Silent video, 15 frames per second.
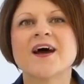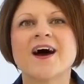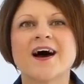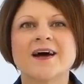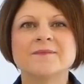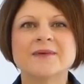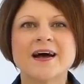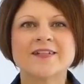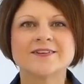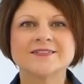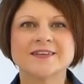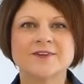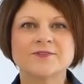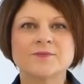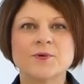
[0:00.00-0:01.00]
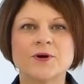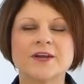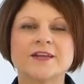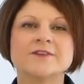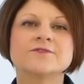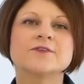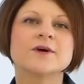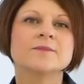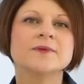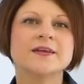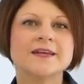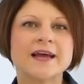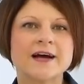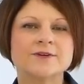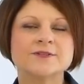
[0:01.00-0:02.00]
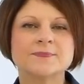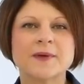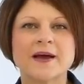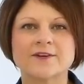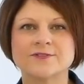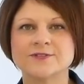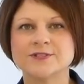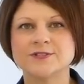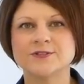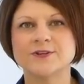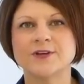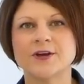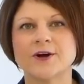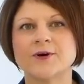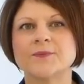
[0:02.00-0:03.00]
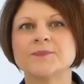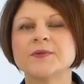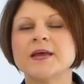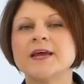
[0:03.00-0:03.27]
I'm Alexandra Morgan from In-House Pattern Studio.